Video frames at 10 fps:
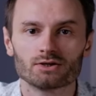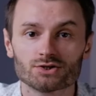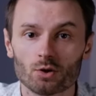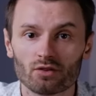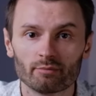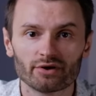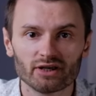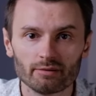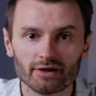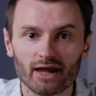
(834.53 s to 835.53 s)
So the
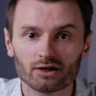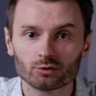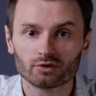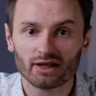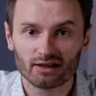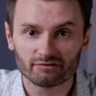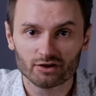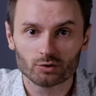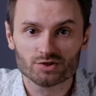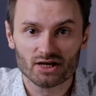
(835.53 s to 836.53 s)
Marquis began to delve
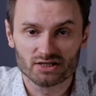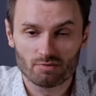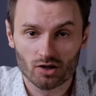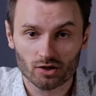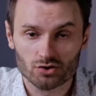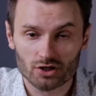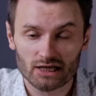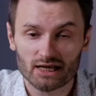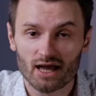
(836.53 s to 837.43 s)
into seismology,